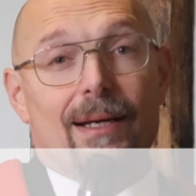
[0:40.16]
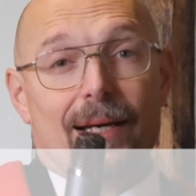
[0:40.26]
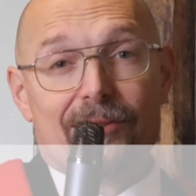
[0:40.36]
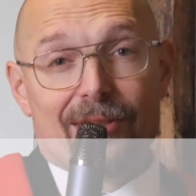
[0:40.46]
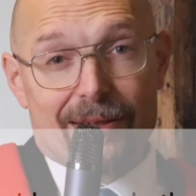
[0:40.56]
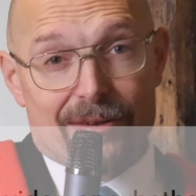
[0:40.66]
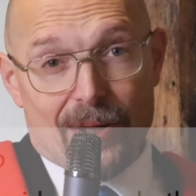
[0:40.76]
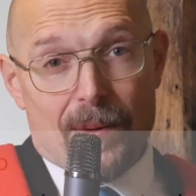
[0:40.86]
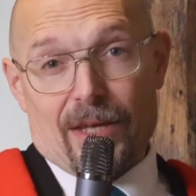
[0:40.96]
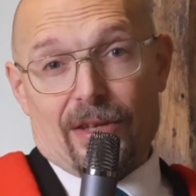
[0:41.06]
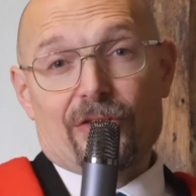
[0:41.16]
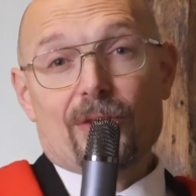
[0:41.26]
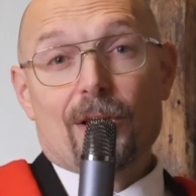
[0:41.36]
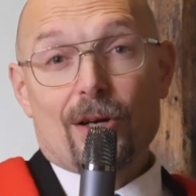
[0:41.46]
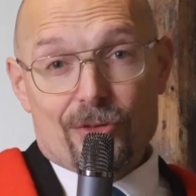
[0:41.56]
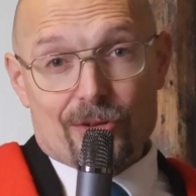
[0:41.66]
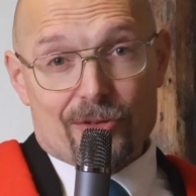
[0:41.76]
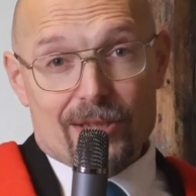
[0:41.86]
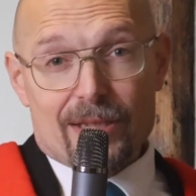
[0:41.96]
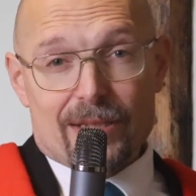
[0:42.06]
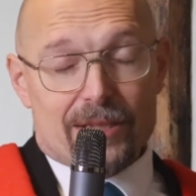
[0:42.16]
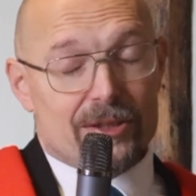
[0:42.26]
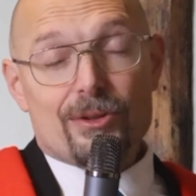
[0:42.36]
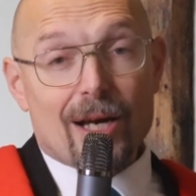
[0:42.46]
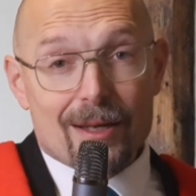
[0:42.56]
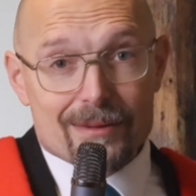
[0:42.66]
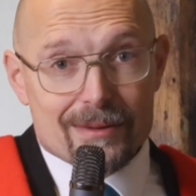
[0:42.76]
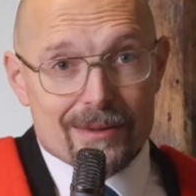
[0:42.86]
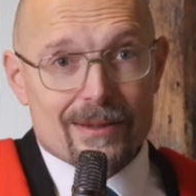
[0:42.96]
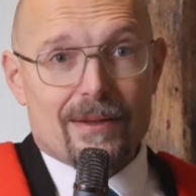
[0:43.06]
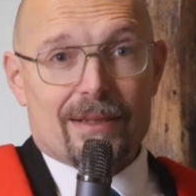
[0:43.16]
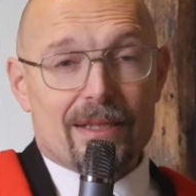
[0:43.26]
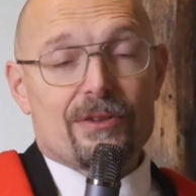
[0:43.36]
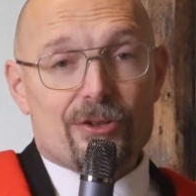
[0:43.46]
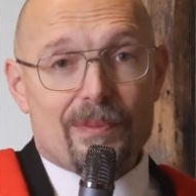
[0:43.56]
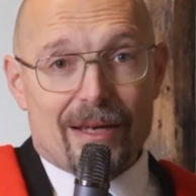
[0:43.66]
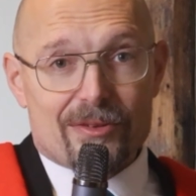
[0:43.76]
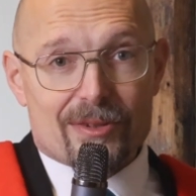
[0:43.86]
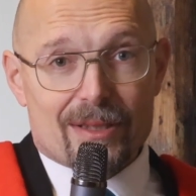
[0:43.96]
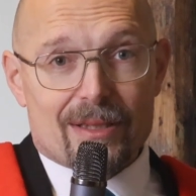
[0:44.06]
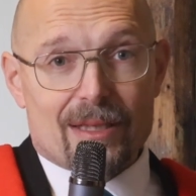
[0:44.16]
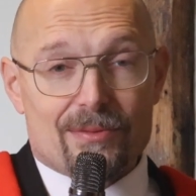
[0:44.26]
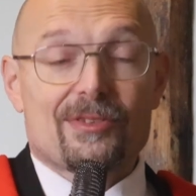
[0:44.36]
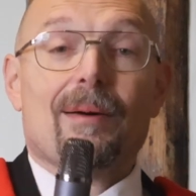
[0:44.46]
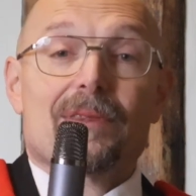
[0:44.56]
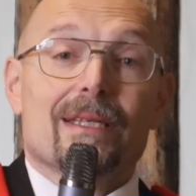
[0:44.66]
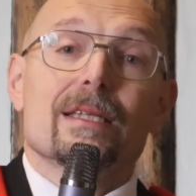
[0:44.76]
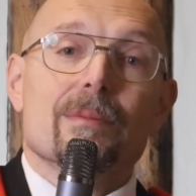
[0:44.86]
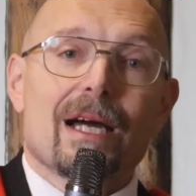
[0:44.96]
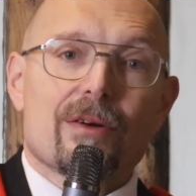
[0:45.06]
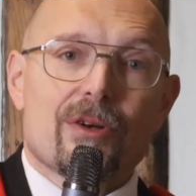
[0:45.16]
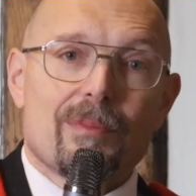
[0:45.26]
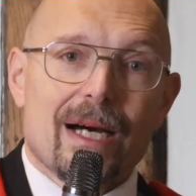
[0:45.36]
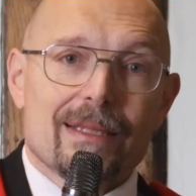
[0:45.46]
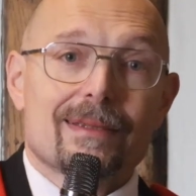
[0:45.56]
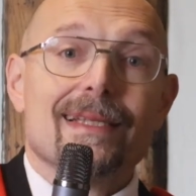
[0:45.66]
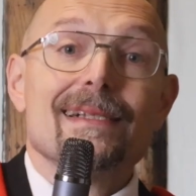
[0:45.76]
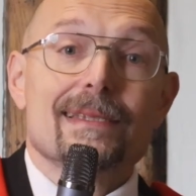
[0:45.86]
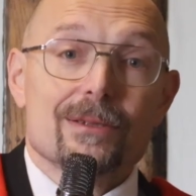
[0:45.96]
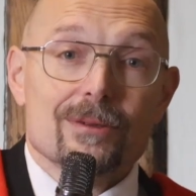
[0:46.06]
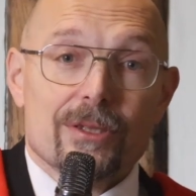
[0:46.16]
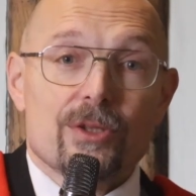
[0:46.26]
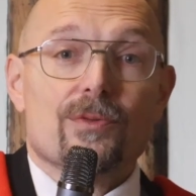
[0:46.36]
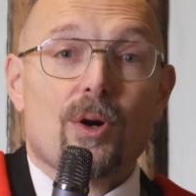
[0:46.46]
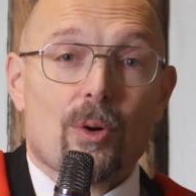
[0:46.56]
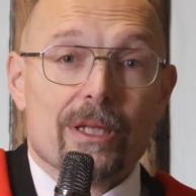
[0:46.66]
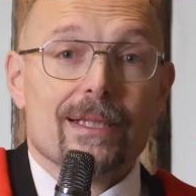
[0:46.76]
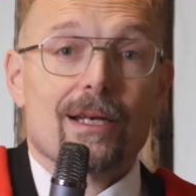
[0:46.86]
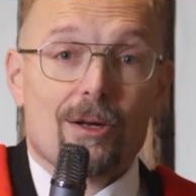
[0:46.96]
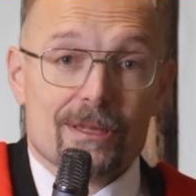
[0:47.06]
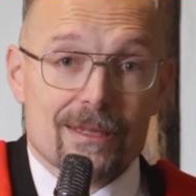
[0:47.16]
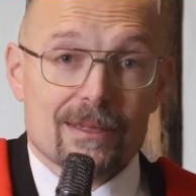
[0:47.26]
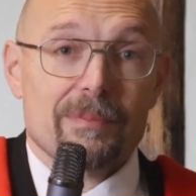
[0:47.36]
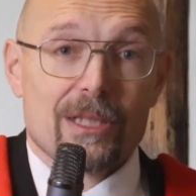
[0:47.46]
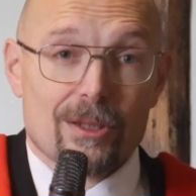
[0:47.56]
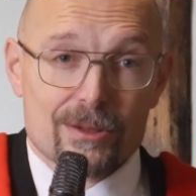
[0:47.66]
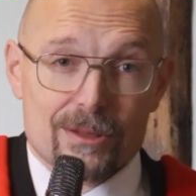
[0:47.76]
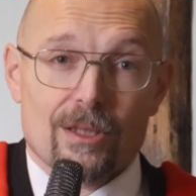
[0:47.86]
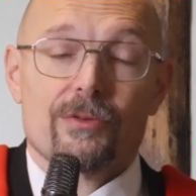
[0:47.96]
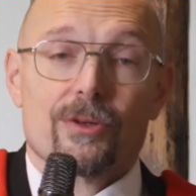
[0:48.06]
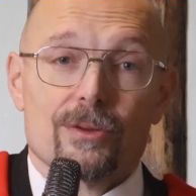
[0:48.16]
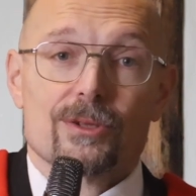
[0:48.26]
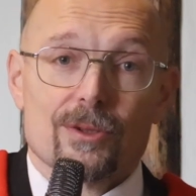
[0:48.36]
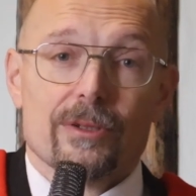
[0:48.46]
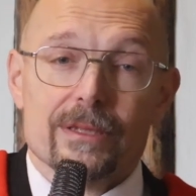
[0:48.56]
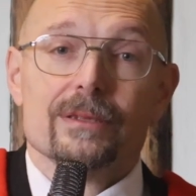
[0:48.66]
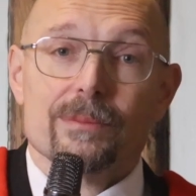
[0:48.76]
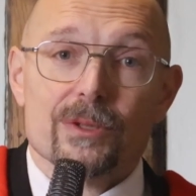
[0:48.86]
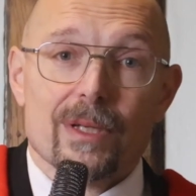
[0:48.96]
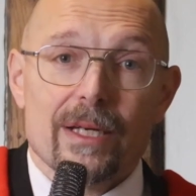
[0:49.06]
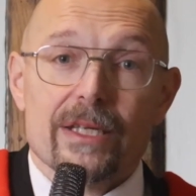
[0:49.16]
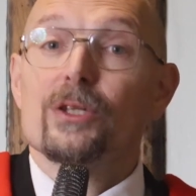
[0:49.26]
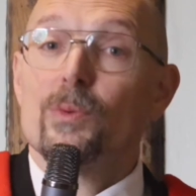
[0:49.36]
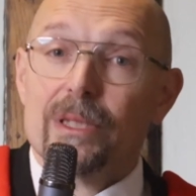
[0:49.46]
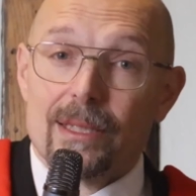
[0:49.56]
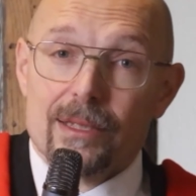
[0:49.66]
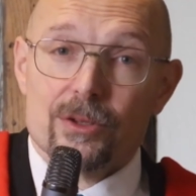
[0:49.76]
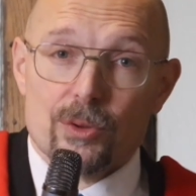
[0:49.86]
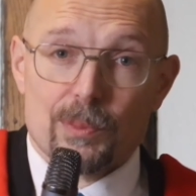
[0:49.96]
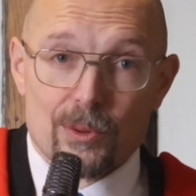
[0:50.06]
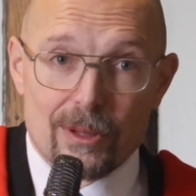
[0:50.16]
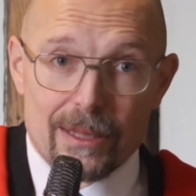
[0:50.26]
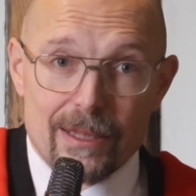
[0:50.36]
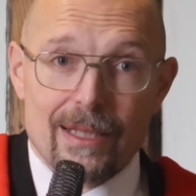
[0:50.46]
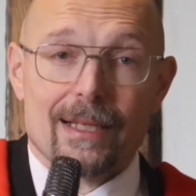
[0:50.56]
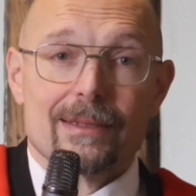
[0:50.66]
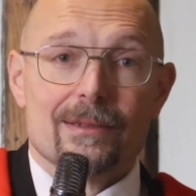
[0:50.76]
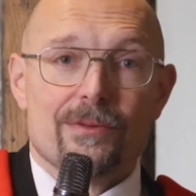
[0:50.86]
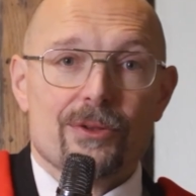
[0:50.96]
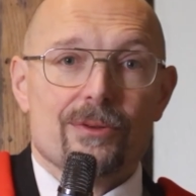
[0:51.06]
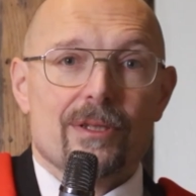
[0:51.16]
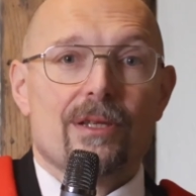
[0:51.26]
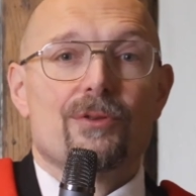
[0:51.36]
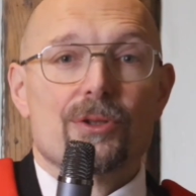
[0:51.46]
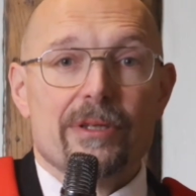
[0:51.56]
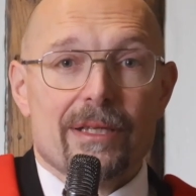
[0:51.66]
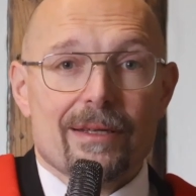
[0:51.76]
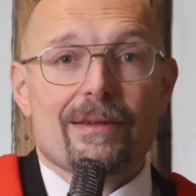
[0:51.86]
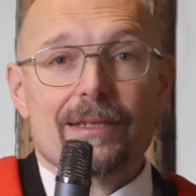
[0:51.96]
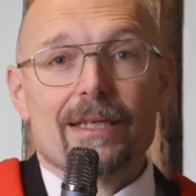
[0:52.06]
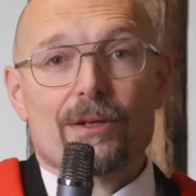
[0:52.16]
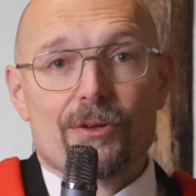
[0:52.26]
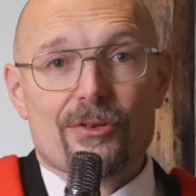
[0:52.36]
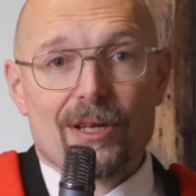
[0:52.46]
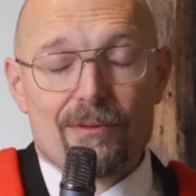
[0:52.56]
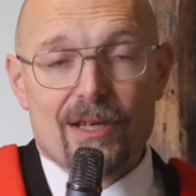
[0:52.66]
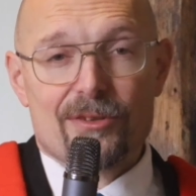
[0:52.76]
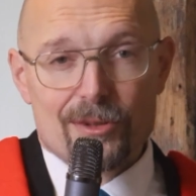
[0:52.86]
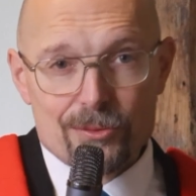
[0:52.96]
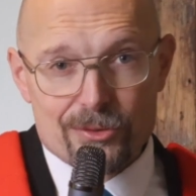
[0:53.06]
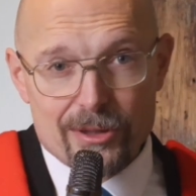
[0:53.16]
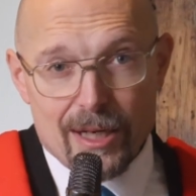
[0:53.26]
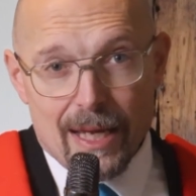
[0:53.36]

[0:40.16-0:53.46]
understand this subconsciously, you can't give it your best if something in the back of your mind tells you you've already lost it because of your low score in the TMUA. You will do poorly at interview if you go in thinking of yourself as a loser.